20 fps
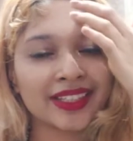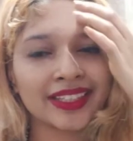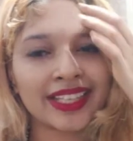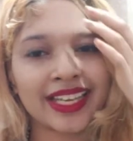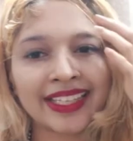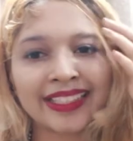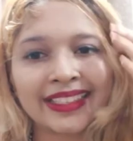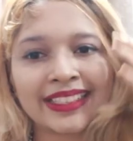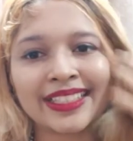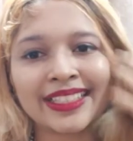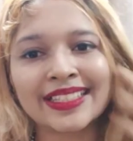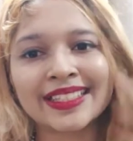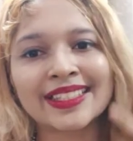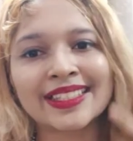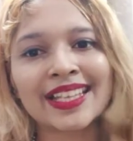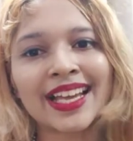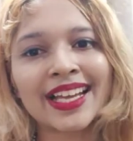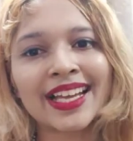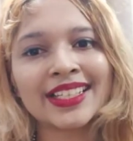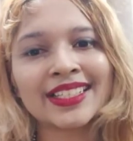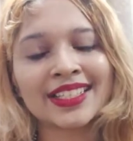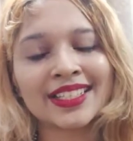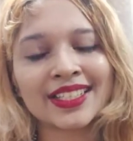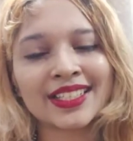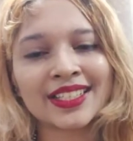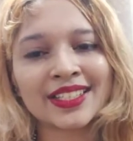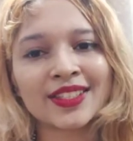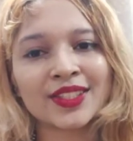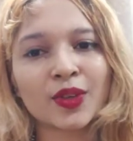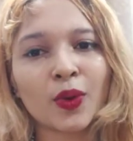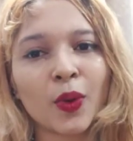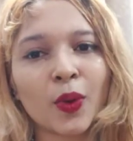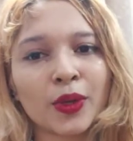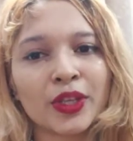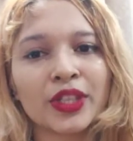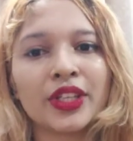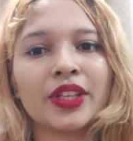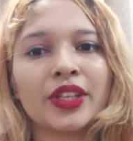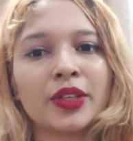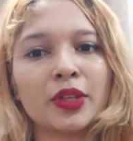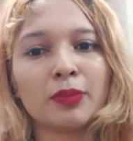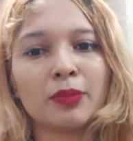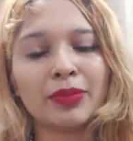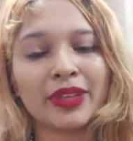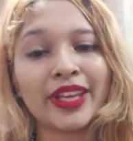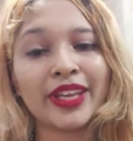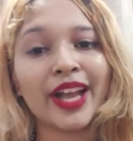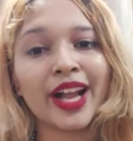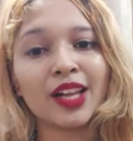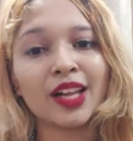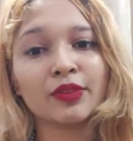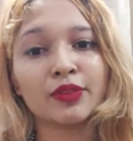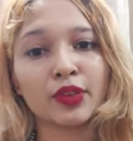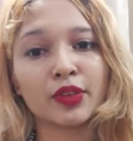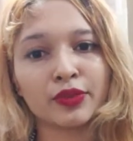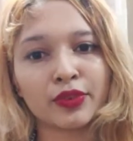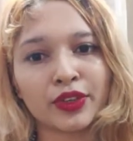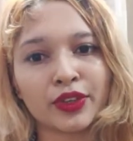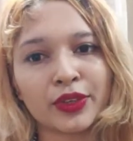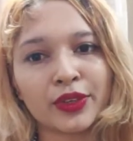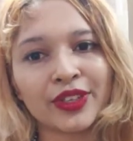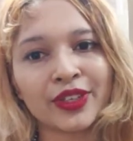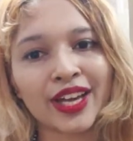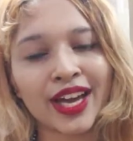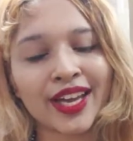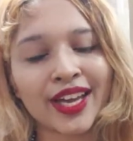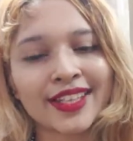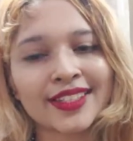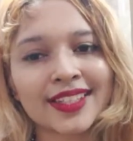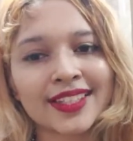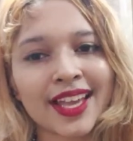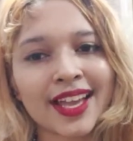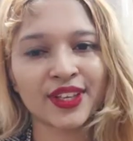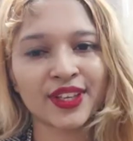then this site is going to be helpful for you guys.